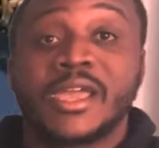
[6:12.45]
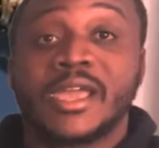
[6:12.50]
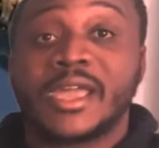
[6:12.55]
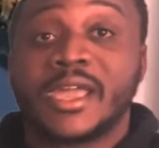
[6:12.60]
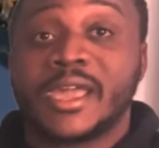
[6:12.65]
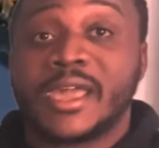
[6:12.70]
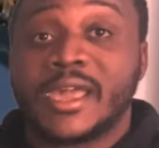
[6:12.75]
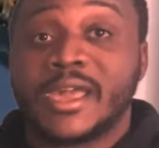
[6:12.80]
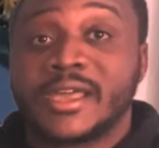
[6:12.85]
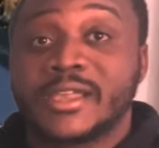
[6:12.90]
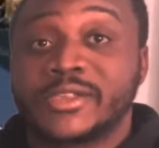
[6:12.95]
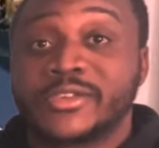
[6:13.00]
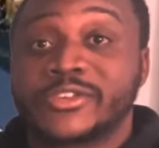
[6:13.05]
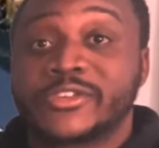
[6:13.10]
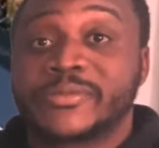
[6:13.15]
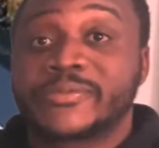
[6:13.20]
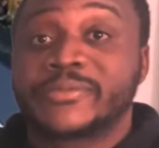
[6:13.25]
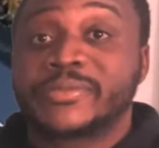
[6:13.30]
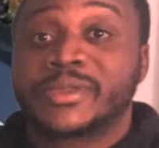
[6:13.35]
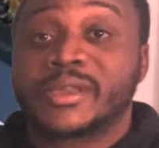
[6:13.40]
And
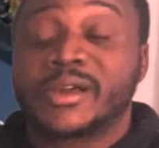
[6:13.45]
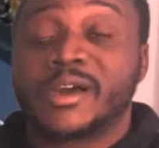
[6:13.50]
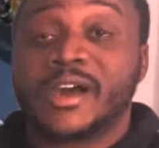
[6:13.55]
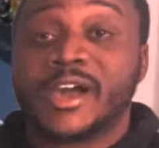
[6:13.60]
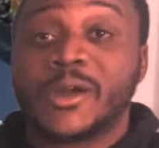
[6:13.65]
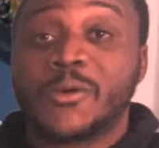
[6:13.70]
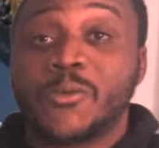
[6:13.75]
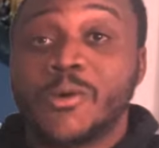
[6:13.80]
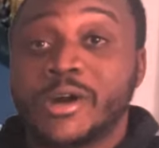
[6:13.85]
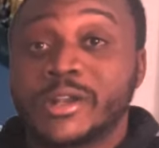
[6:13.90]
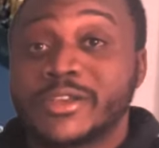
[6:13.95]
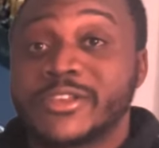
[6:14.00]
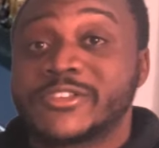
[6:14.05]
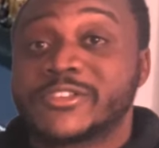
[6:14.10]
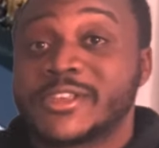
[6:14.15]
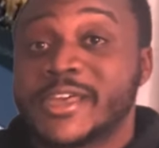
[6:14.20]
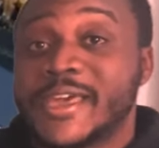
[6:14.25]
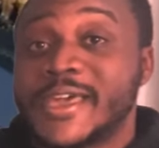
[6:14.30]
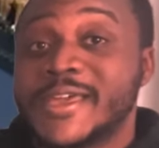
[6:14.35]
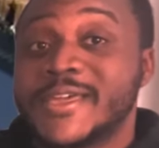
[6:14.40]
I wanna
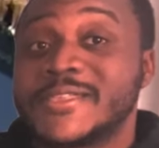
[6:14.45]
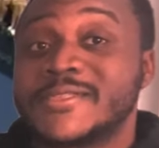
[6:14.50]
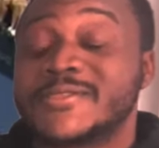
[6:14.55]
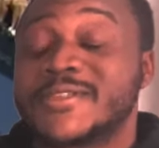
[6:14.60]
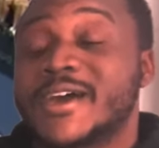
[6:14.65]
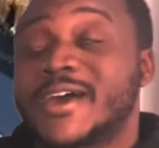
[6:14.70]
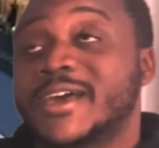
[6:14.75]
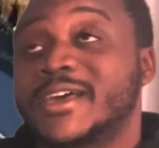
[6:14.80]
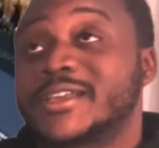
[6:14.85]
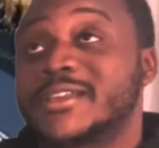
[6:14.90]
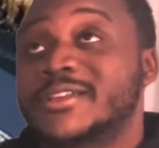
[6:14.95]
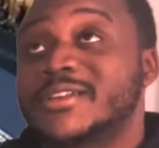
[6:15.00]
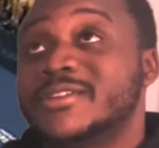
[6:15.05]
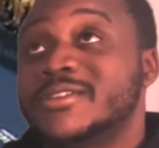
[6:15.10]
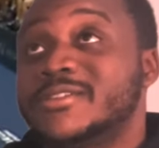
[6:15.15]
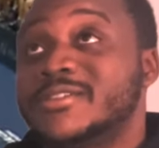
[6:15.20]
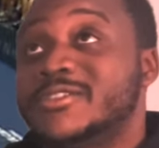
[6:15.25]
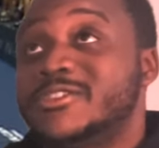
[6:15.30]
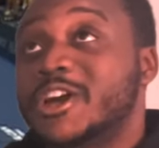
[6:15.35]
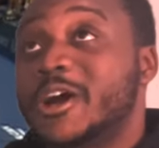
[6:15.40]
say that
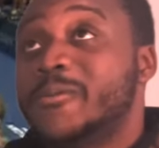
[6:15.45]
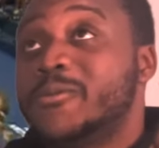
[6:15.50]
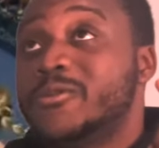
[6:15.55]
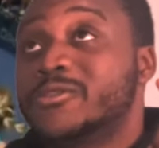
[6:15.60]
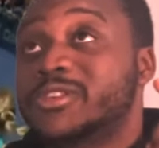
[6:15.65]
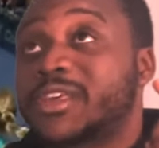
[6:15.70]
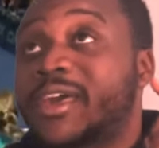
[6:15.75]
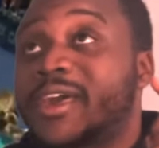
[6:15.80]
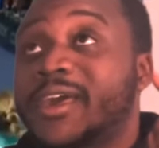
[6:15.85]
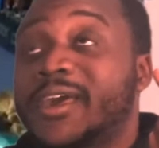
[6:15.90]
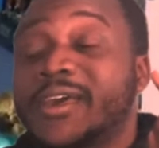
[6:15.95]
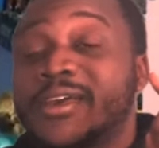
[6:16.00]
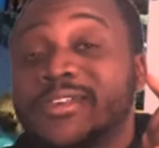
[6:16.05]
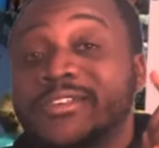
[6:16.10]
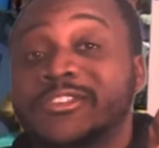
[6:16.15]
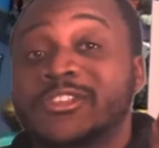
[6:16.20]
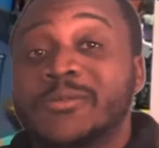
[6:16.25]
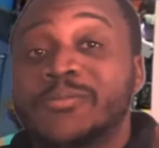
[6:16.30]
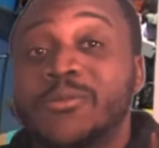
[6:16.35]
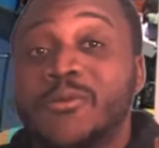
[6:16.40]
doubles has
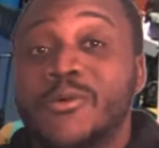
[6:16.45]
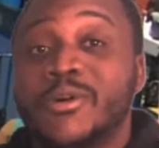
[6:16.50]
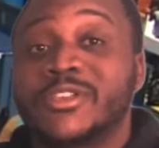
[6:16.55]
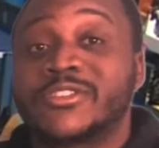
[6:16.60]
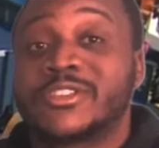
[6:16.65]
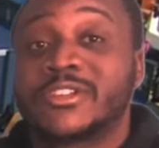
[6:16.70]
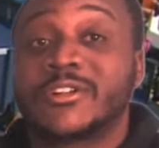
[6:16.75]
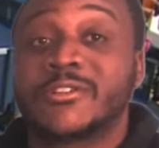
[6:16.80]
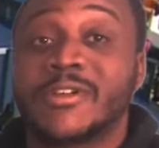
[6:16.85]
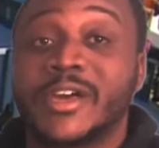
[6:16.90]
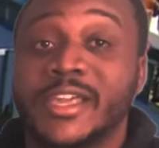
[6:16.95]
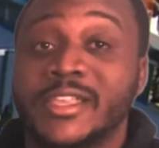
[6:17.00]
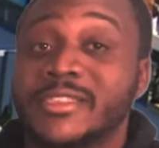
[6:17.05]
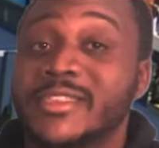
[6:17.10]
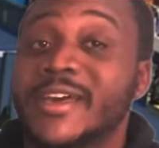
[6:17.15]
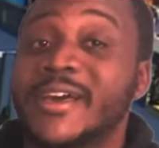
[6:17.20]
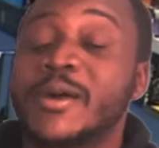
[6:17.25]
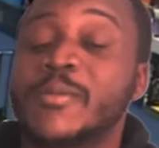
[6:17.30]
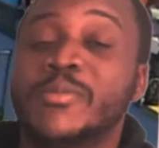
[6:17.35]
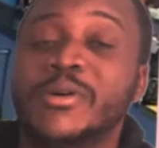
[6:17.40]
some points that are like
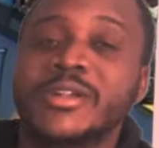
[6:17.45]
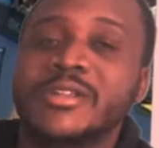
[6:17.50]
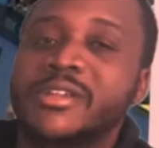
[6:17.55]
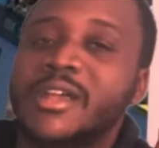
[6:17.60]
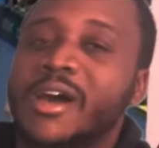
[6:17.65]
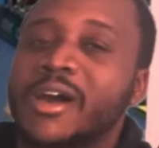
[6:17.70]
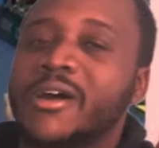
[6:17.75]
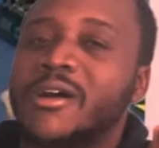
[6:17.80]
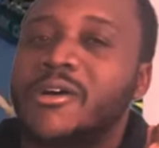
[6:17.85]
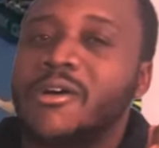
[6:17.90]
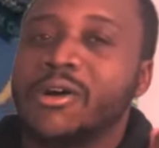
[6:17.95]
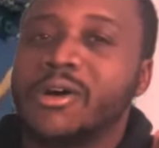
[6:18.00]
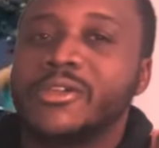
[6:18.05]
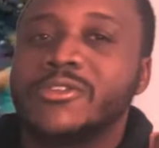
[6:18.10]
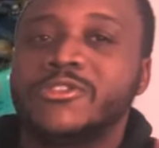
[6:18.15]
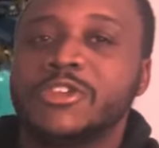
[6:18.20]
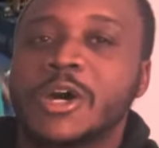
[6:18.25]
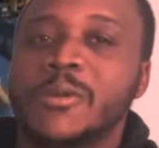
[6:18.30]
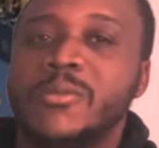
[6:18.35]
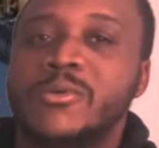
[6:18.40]
that, but not all
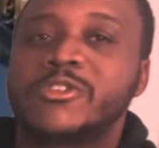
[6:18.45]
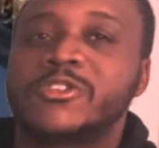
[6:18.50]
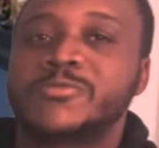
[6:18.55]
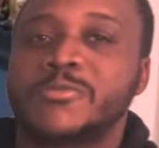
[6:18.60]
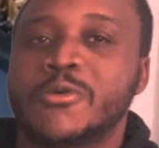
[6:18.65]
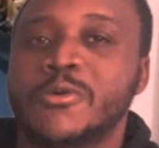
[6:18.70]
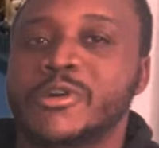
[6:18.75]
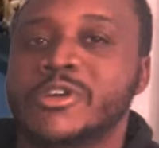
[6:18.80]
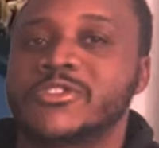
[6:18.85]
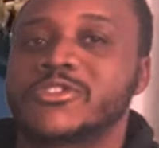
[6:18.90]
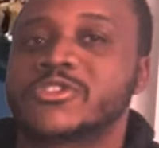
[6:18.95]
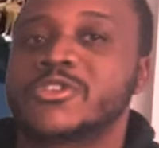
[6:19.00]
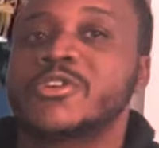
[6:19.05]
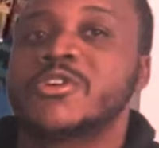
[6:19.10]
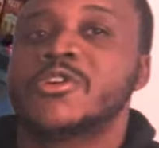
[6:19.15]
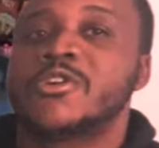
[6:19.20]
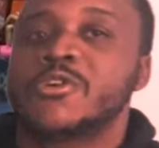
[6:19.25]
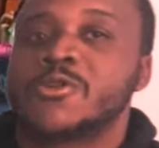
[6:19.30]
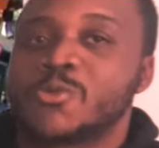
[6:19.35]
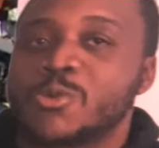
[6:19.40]
doubles points
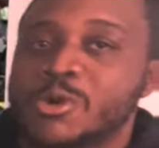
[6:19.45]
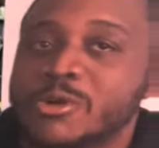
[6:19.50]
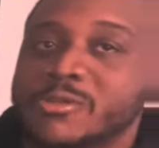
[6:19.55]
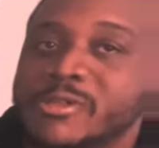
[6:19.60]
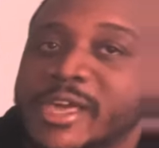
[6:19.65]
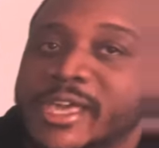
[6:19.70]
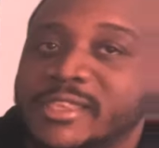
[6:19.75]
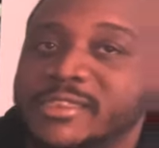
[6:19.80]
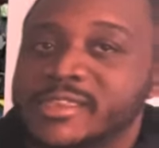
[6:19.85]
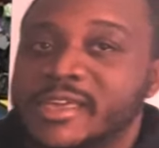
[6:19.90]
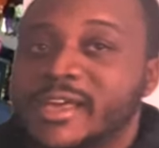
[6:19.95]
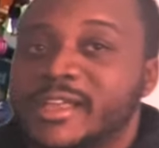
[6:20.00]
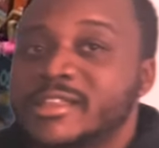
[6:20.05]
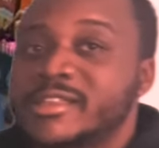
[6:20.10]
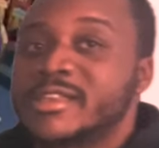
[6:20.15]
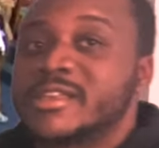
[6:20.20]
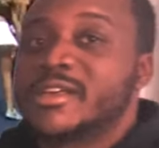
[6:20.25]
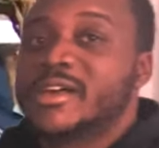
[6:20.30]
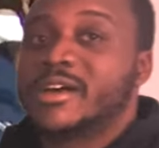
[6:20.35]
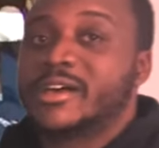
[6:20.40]
were like that.
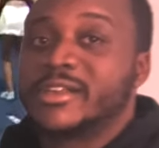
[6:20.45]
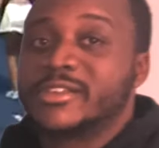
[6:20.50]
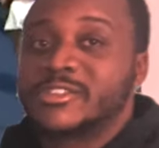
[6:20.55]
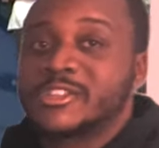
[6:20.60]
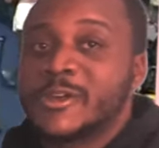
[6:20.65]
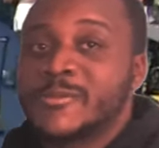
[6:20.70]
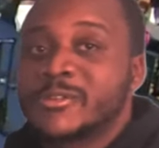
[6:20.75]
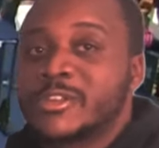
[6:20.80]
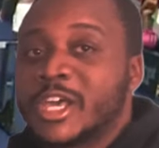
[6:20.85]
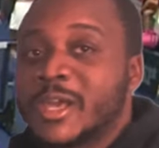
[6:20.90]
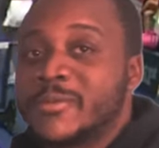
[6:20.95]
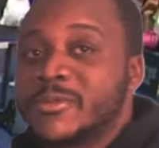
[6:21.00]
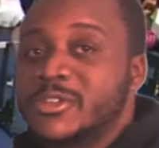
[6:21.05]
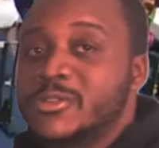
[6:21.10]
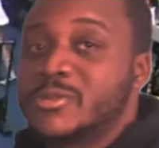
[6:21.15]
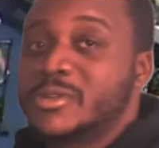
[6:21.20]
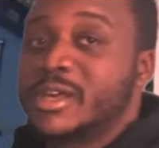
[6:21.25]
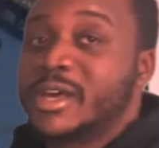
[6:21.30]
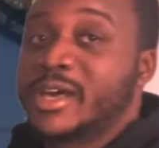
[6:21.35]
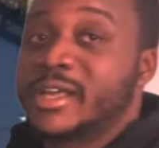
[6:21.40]
Sometimes you
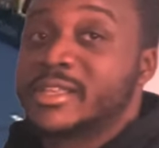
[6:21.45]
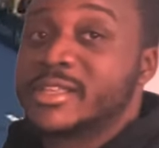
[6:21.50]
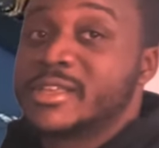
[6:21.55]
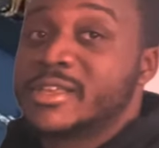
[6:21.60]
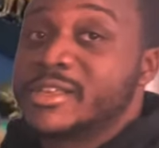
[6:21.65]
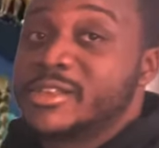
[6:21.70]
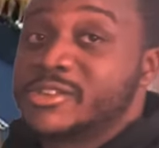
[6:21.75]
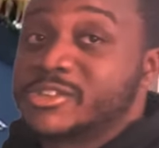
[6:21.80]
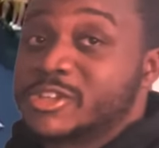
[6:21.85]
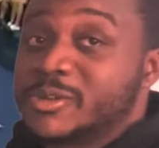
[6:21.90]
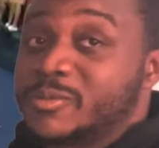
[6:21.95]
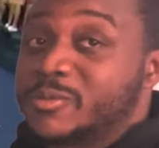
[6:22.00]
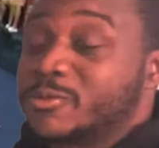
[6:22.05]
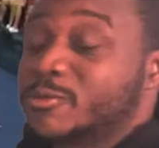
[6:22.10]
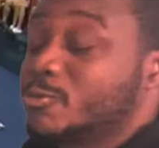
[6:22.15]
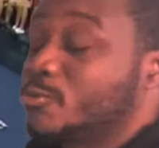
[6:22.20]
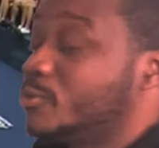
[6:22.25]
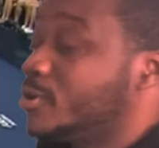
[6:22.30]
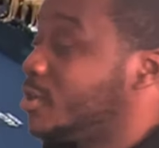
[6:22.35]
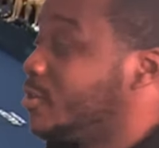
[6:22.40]
got some
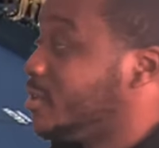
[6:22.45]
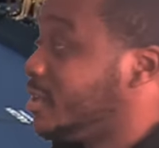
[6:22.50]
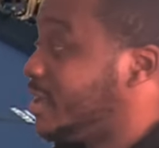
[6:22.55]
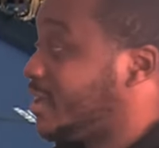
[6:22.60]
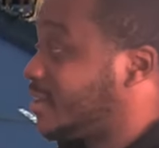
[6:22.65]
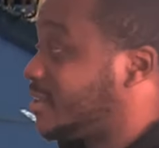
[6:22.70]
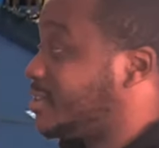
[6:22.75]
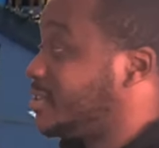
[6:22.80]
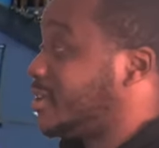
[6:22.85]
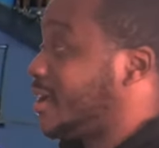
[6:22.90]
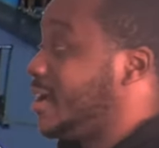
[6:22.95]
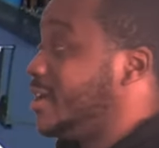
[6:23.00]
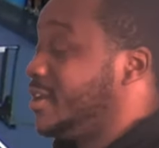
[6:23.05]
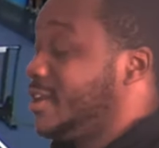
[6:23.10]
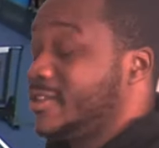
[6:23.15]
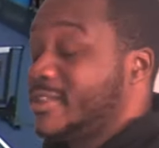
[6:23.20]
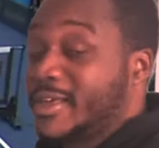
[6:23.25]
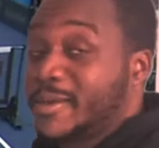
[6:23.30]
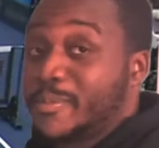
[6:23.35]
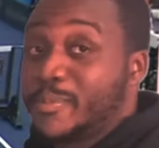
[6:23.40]
really exciting,
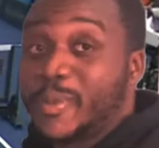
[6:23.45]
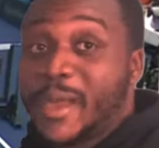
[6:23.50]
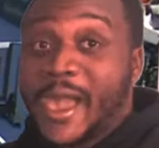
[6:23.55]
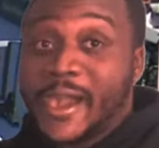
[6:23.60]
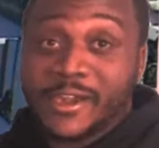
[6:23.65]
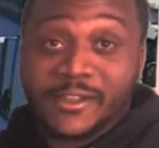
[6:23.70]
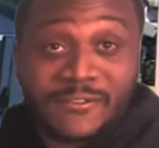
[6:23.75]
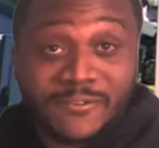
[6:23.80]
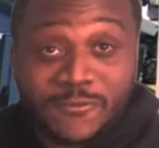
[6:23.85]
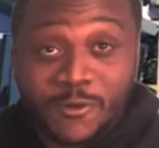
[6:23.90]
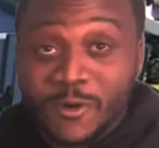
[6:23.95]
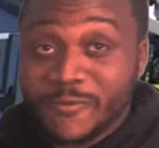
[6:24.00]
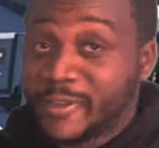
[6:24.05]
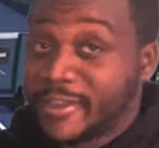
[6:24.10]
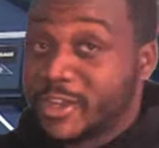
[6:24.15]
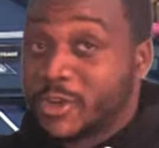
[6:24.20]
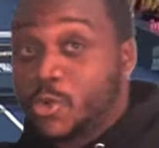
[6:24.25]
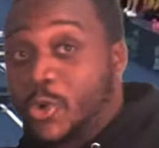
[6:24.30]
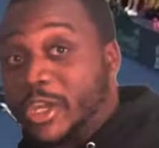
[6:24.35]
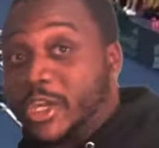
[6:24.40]
like back and forth,
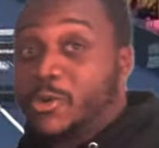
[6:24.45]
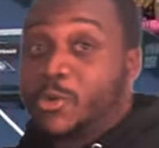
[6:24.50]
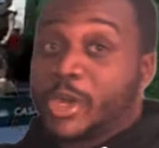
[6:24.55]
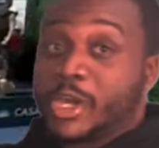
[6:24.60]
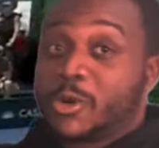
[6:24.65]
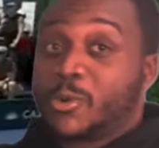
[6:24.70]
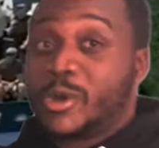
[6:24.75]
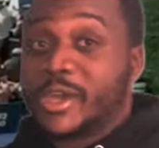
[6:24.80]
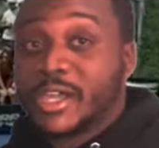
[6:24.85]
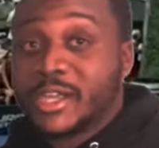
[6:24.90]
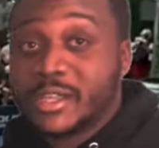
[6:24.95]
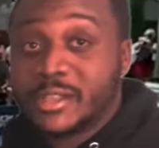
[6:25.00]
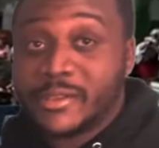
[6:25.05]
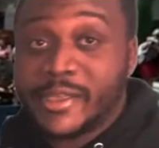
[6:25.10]
like quick.